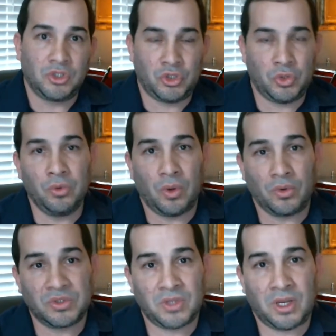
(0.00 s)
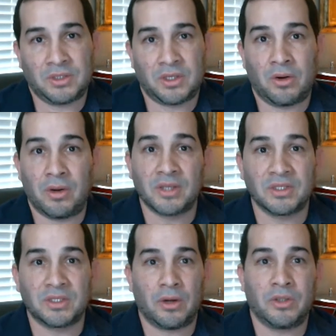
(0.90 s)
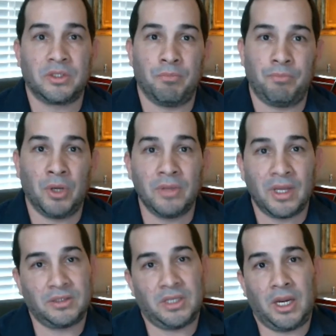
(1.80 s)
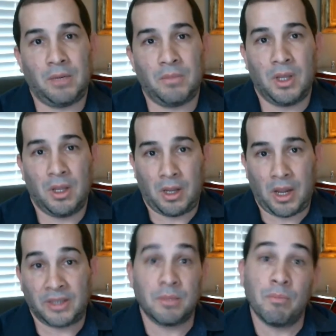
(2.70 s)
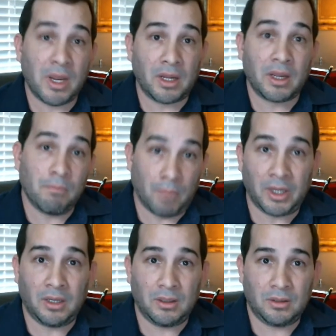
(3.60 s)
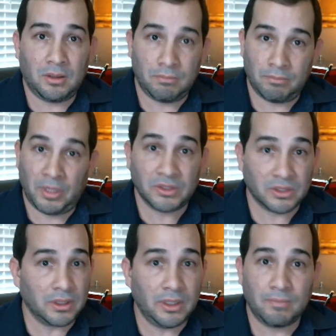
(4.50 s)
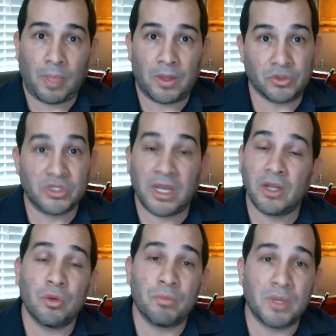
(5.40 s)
to those things that are necessary to build that team and to make money. Basically, you're taking your